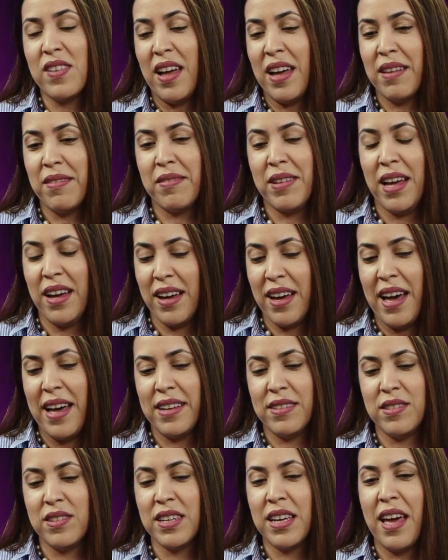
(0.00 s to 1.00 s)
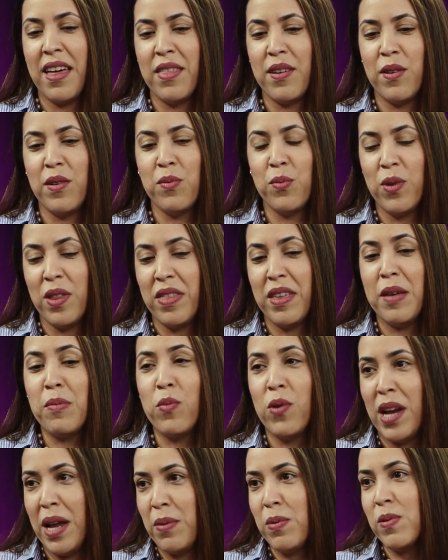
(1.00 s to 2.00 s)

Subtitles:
I got together with him when I